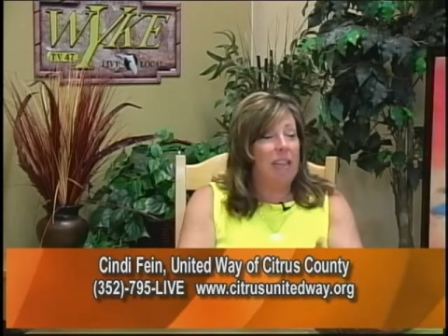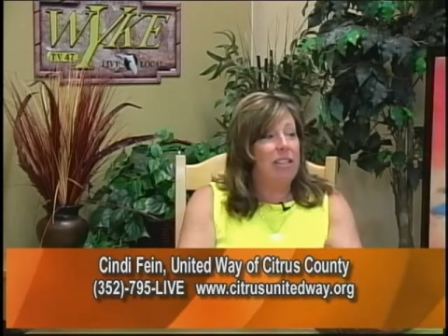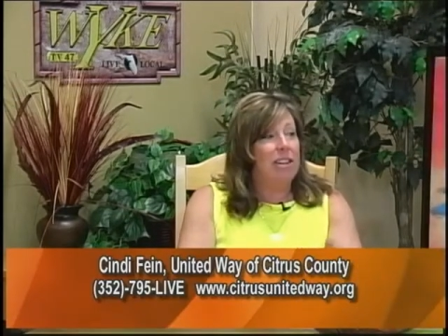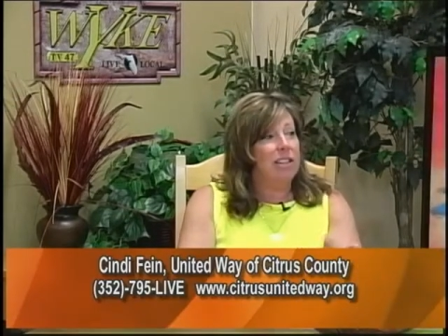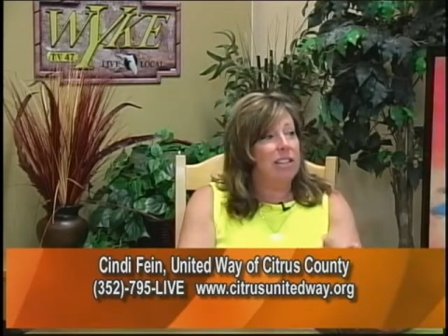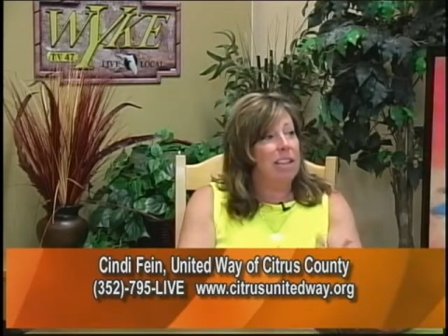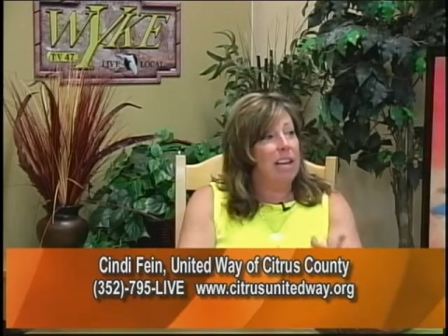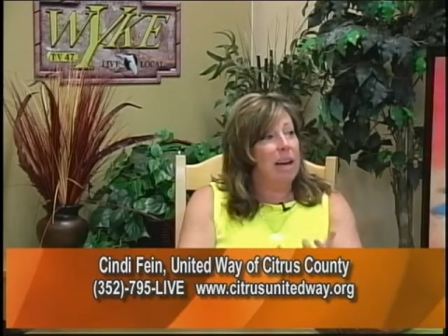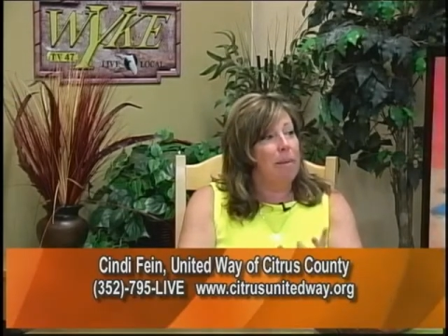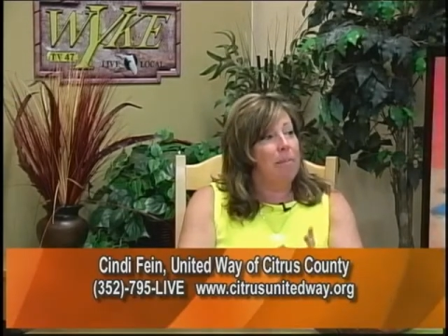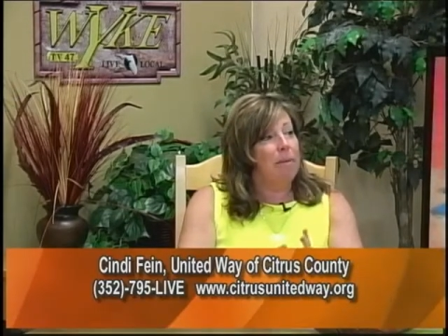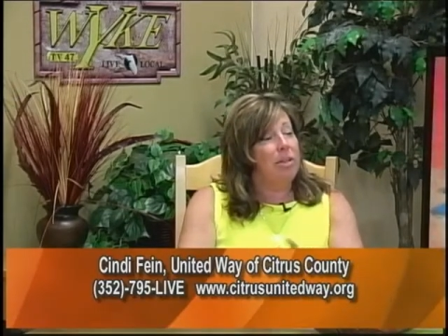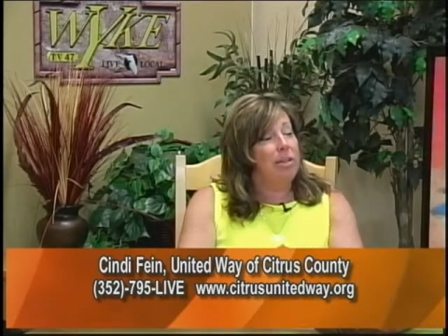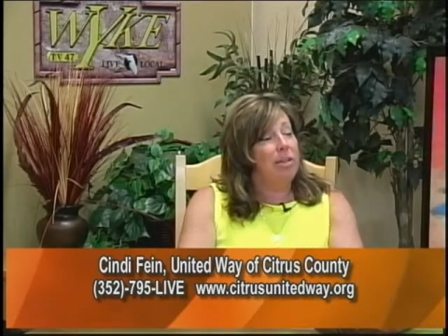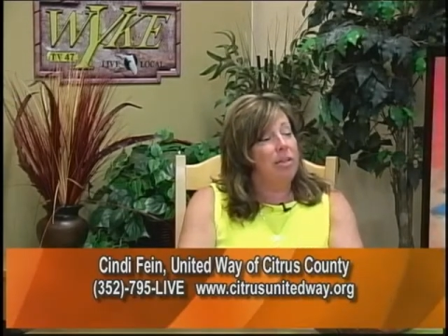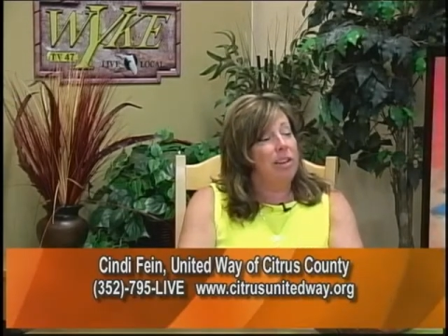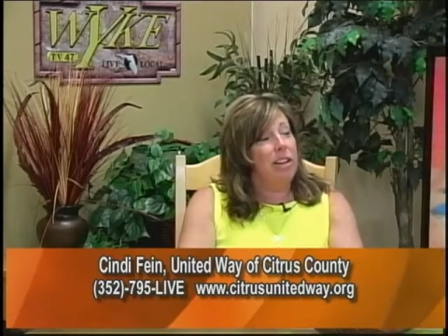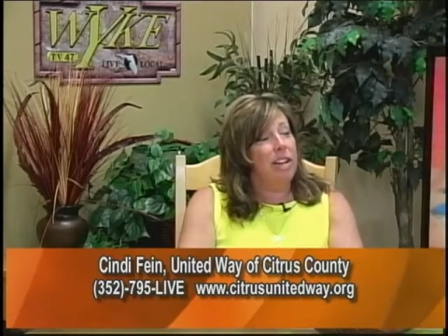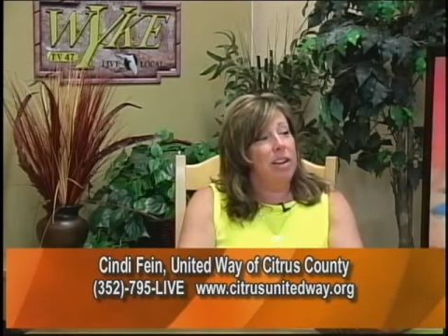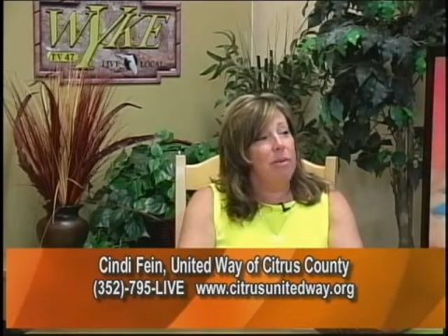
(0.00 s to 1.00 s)
and there's an
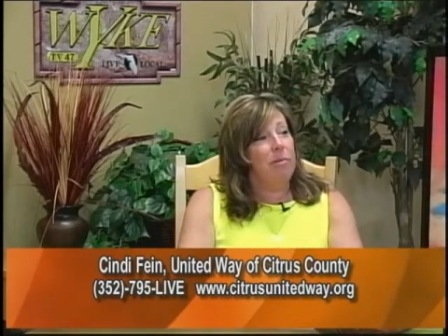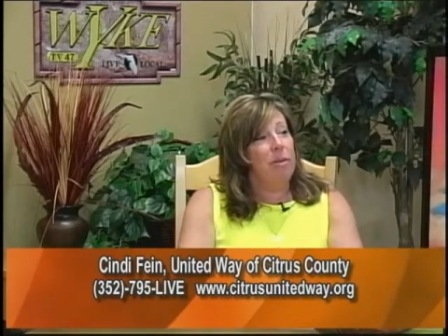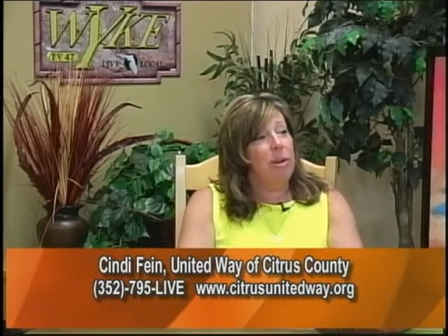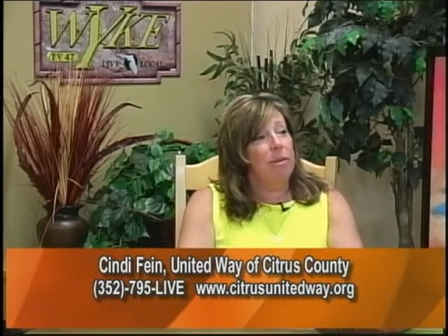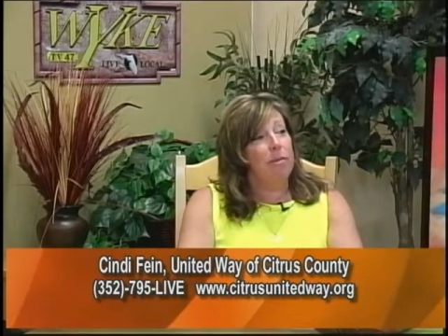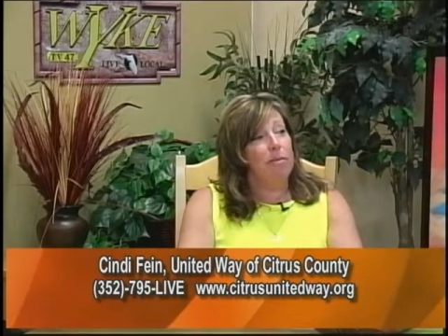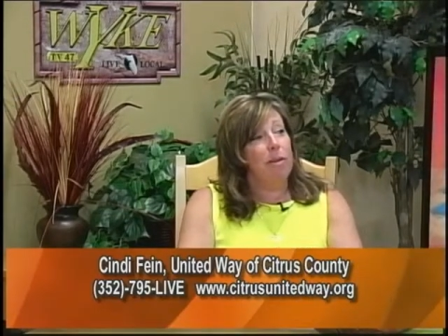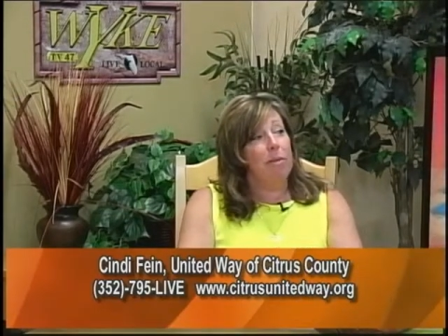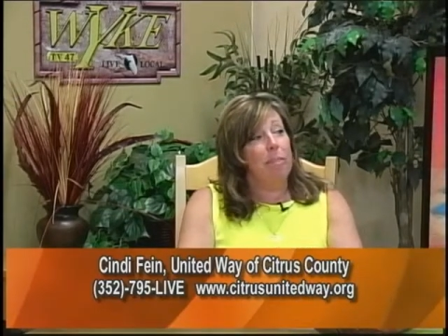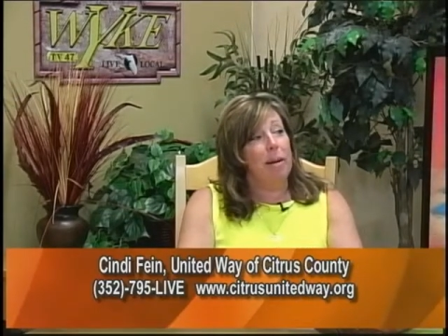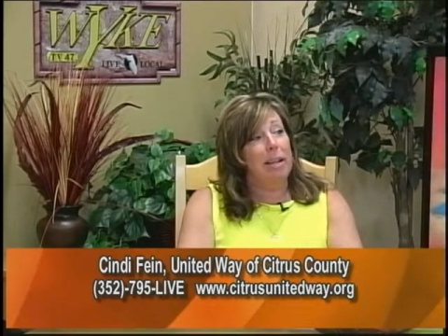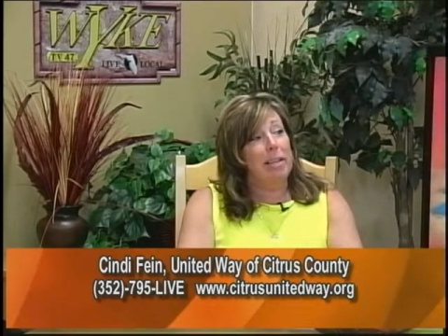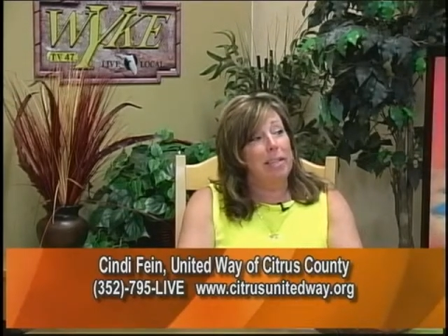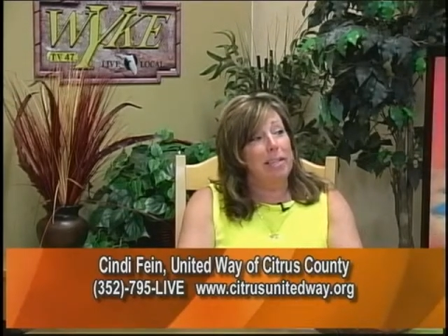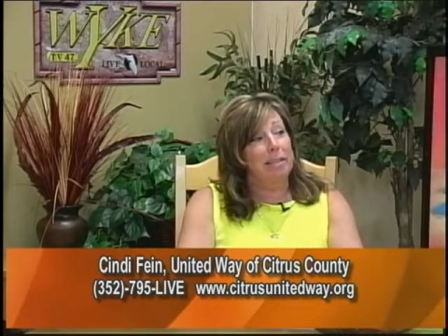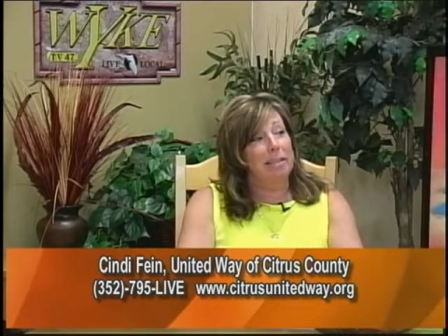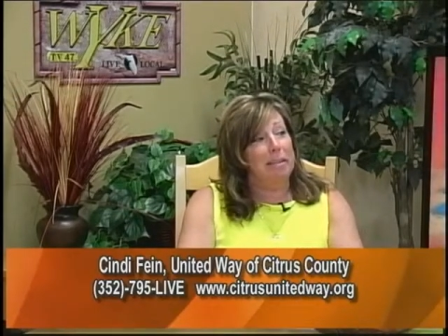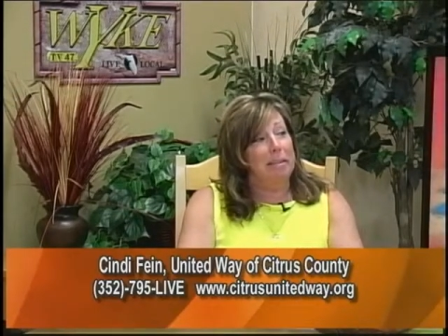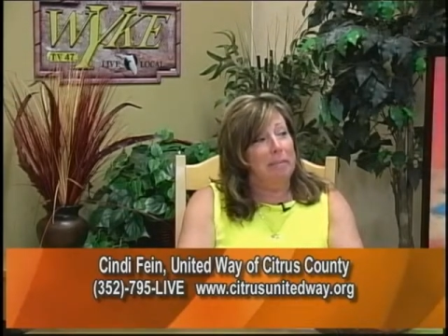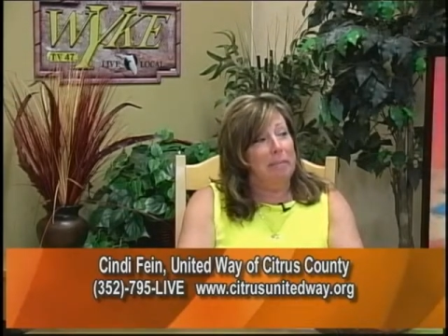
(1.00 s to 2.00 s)
opportunity to win a free
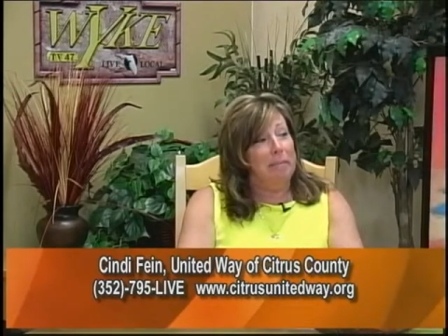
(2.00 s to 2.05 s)
bicycle.